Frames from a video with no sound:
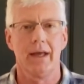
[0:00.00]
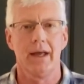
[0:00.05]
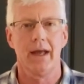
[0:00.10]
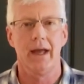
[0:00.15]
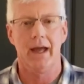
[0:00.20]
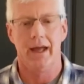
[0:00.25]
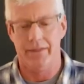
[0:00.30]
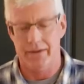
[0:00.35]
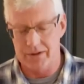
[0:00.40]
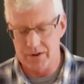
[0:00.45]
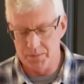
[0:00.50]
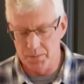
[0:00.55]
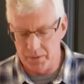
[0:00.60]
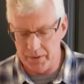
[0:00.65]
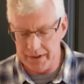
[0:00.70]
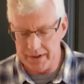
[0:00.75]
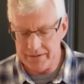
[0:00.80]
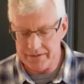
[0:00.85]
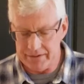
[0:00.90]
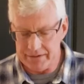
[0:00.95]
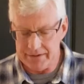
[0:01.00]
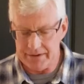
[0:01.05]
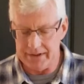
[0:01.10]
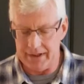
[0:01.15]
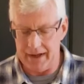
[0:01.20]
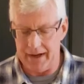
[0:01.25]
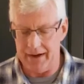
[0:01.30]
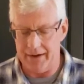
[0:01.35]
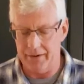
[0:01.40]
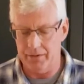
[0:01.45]
And this brings us
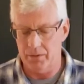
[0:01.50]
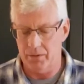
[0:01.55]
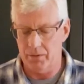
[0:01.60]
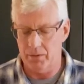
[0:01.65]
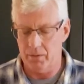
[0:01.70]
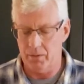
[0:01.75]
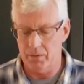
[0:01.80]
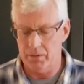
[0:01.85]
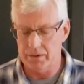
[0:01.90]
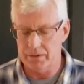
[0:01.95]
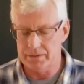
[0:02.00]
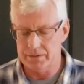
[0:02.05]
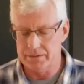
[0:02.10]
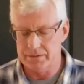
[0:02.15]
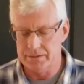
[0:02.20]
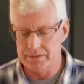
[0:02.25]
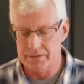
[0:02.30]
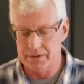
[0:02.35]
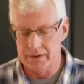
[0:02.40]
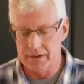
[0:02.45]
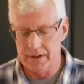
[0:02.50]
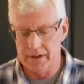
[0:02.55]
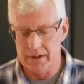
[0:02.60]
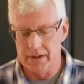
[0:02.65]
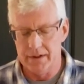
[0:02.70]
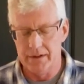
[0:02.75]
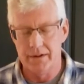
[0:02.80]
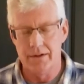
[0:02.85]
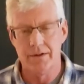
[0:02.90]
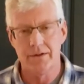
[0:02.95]
now
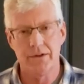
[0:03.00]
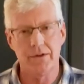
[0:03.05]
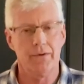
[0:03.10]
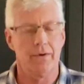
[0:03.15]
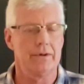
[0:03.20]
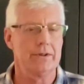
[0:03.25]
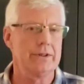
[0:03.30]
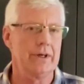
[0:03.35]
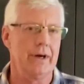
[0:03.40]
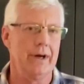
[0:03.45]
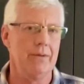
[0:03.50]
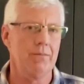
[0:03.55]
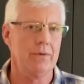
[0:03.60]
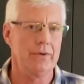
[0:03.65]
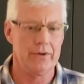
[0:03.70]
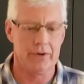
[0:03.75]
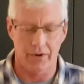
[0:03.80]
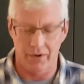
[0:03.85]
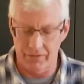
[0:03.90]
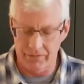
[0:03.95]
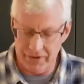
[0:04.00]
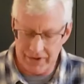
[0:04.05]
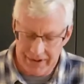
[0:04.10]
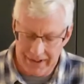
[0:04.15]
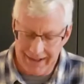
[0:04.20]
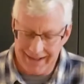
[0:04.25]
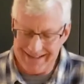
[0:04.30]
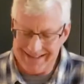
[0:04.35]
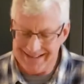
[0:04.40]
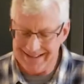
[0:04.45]
to our time with
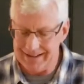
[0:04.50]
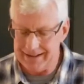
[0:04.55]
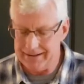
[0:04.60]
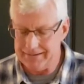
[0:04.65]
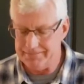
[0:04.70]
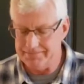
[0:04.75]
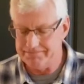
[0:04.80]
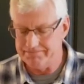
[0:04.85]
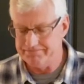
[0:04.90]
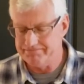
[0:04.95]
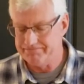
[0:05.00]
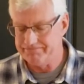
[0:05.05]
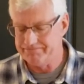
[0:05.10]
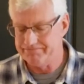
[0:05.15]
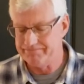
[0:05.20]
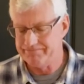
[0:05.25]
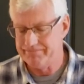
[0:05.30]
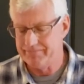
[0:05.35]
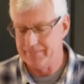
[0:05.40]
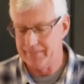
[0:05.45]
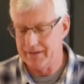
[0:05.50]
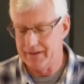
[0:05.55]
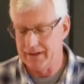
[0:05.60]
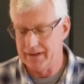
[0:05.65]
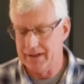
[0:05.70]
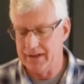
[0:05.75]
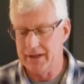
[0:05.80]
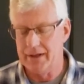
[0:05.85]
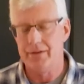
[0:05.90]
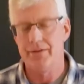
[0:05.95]
COVID-19.
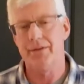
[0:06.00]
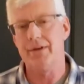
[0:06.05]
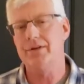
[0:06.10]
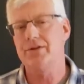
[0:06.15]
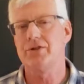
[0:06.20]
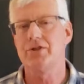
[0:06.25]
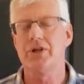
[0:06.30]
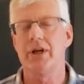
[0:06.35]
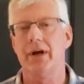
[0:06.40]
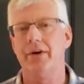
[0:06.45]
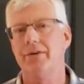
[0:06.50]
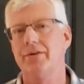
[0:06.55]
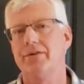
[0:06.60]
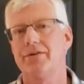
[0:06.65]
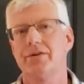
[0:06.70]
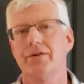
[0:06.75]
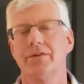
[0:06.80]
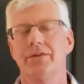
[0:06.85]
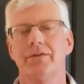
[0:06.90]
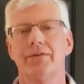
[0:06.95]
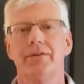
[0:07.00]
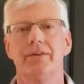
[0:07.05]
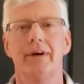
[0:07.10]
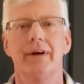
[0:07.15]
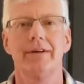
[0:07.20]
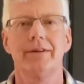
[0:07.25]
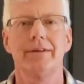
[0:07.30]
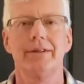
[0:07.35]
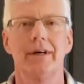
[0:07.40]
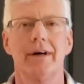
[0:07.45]
These challenges
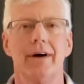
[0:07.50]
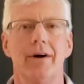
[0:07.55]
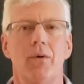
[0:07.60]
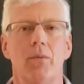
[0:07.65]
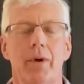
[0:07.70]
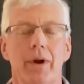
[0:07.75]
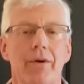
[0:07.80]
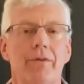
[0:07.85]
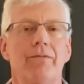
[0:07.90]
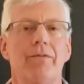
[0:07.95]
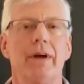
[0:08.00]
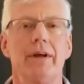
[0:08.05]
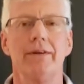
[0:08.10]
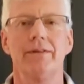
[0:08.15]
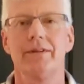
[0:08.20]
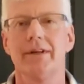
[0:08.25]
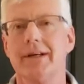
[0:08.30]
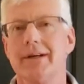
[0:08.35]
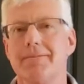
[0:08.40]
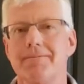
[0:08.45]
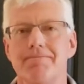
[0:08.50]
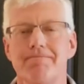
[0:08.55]
that we are facing,